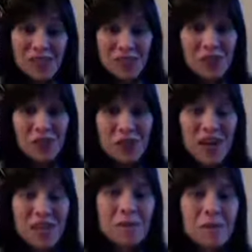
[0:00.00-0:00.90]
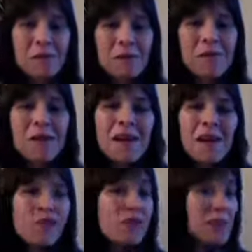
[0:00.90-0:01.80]
start to attract people
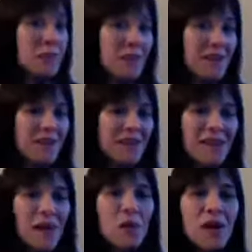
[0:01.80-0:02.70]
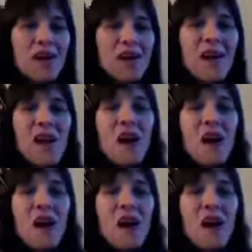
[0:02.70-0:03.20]
and feel abundant in that way.